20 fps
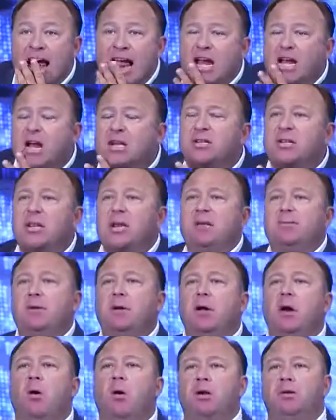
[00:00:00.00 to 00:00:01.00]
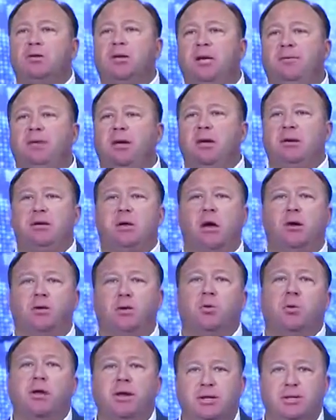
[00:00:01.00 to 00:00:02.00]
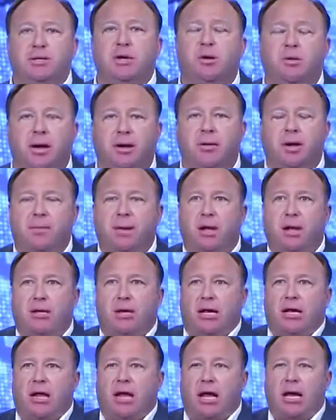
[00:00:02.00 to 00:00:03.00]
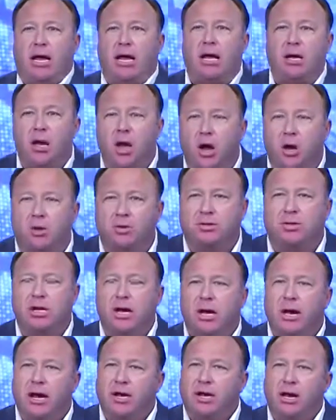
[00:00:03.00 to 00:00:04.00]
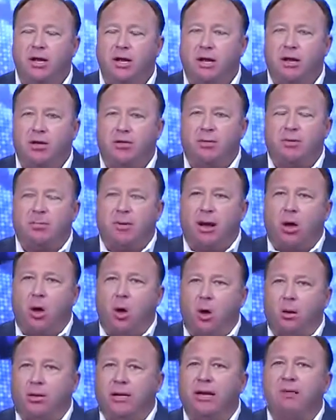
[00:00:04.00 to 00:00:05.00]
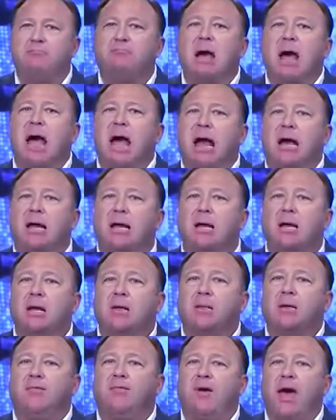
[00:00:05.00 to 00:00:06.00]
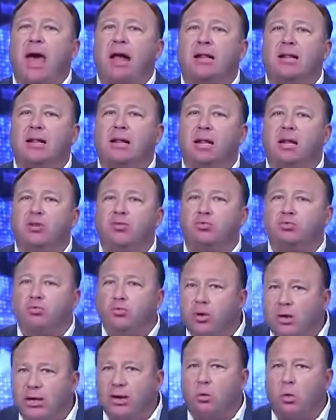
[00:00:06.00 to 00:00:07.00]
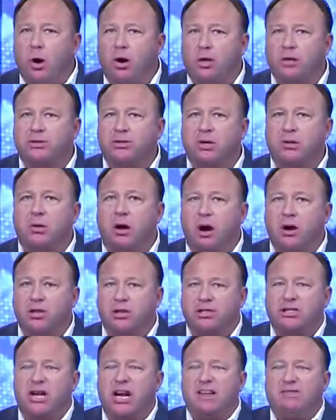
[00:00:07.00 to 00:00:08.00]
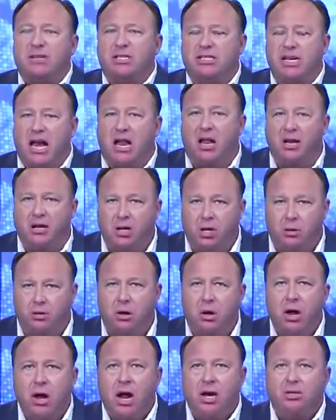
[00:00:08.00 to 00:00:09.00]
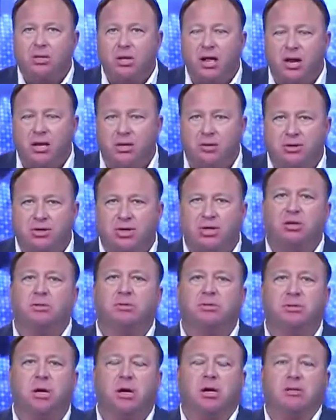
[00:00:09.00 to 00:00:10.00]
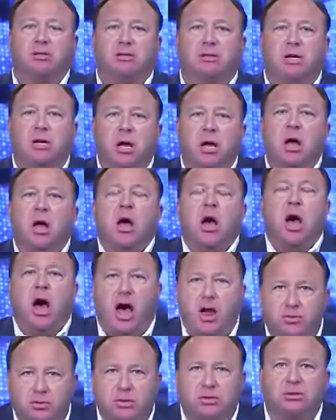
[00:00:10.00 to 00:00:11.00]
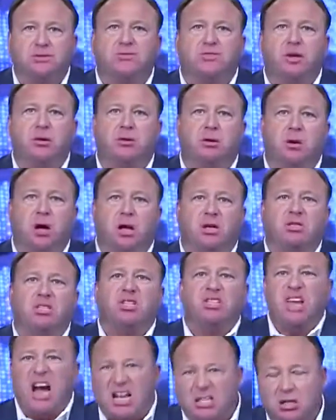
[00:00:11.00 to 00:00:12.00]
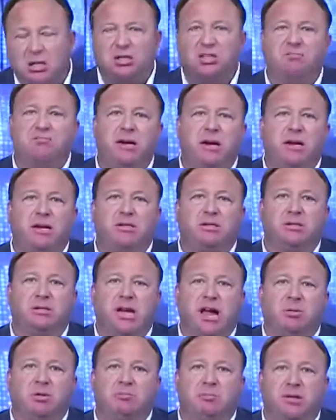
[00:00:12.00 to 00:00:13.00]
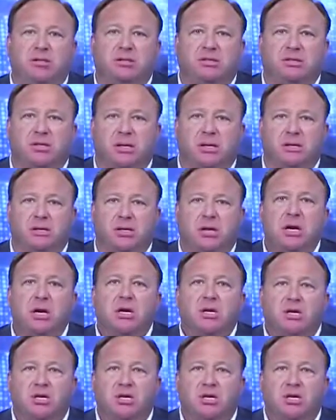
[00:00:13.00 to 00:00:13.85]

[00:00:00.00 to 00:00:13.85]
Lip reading: he doesn't even go on TV and tell you what he's doing. Like he knows, it's something about holding back the fact that he's really working so hard and just not even telling you and just letting you see the results. Hundreds of phone calls, dozens of meetings a day with business leaders